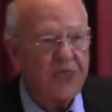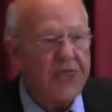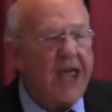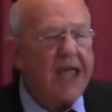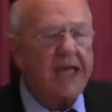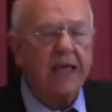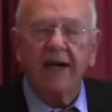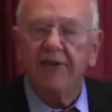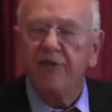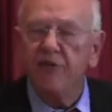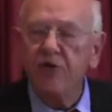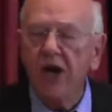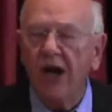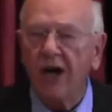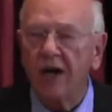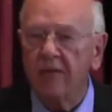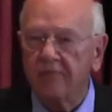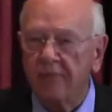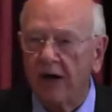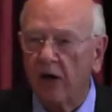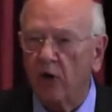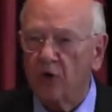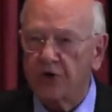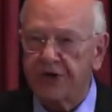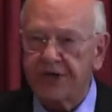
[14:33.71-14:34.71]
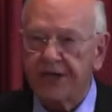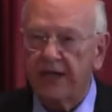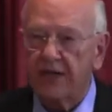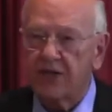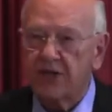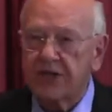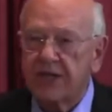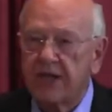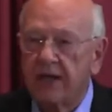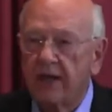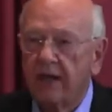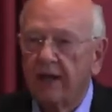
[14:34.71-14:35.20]
but think of young
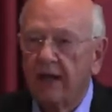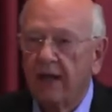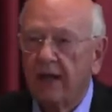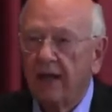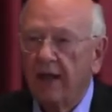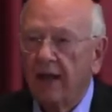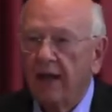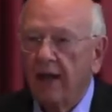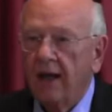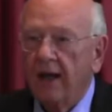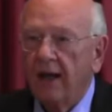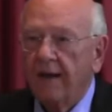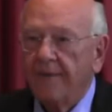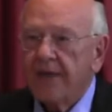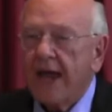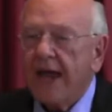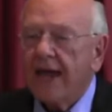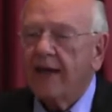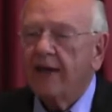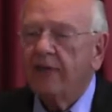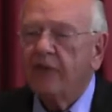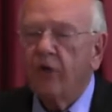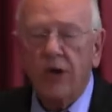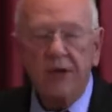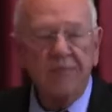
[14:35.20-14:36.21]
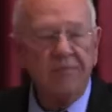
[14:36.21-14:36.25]
Moses. Think of